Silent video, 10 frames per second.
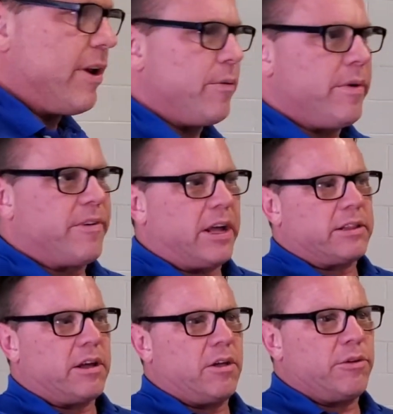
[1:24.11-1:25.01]
We've got
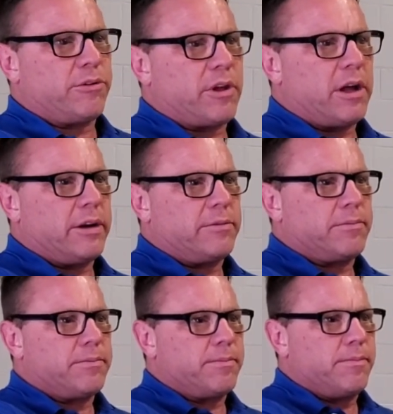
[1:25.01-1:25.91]
the other side
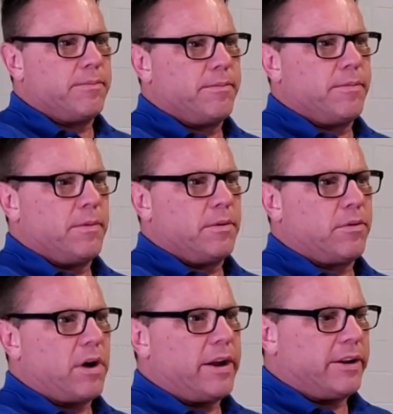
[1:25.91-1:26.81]

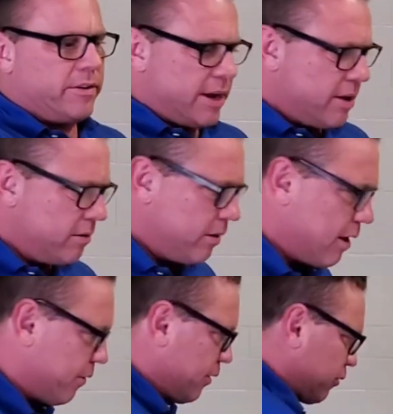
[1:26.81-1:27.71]
grinded down. Now this